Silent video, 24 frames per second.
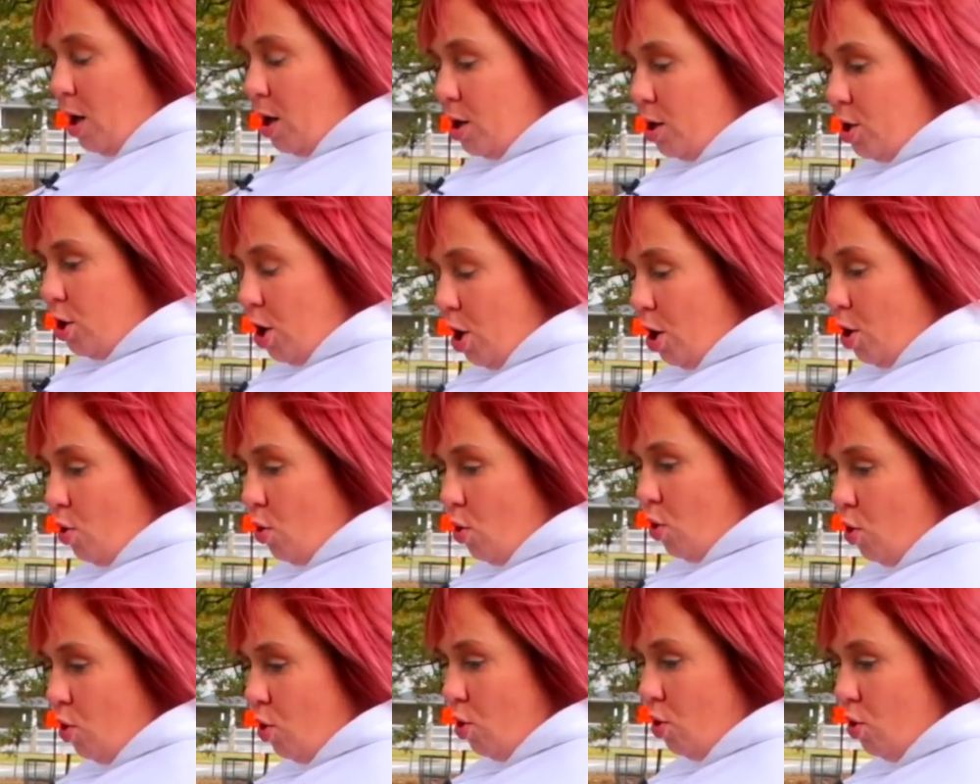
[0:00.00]
you
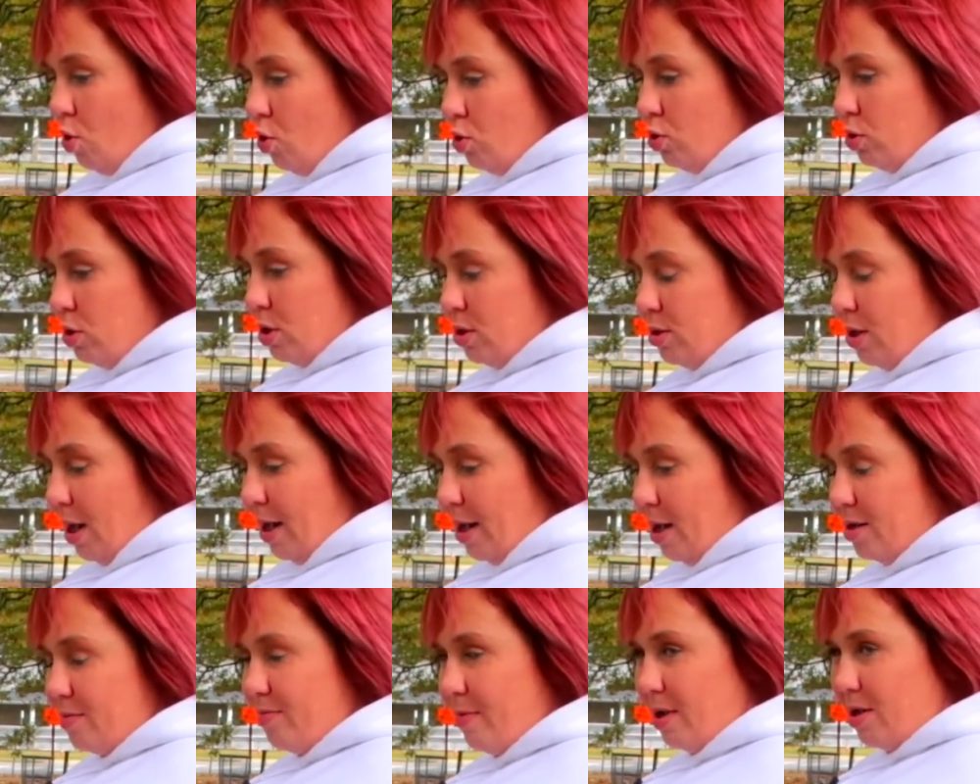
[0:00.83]
know, just
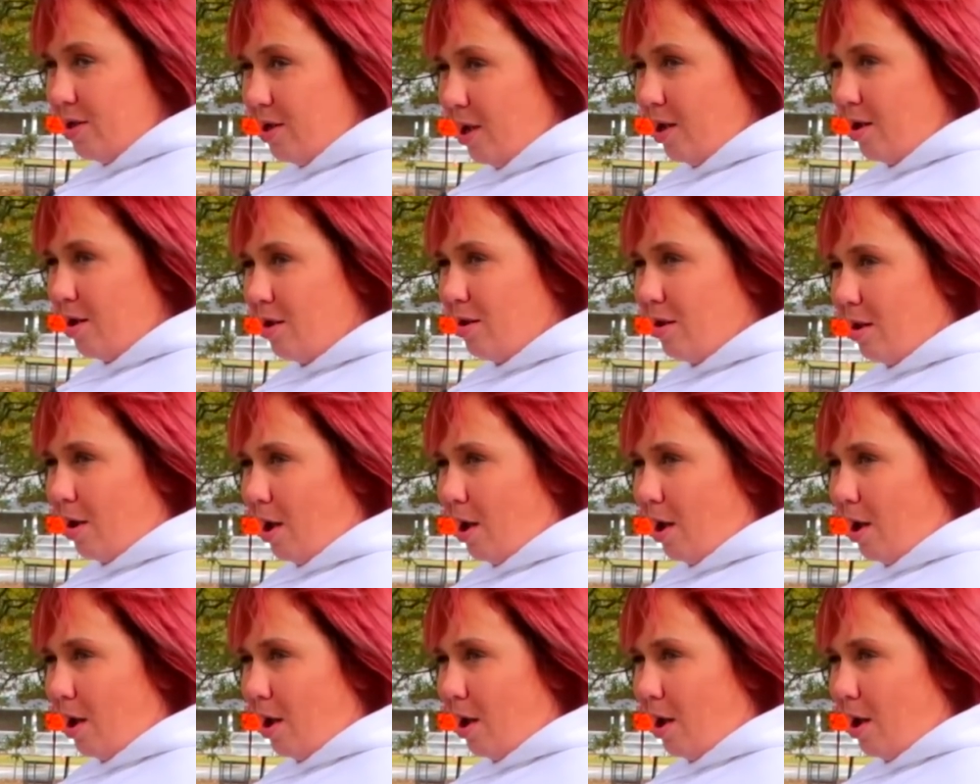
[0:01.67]
I guess maintain it.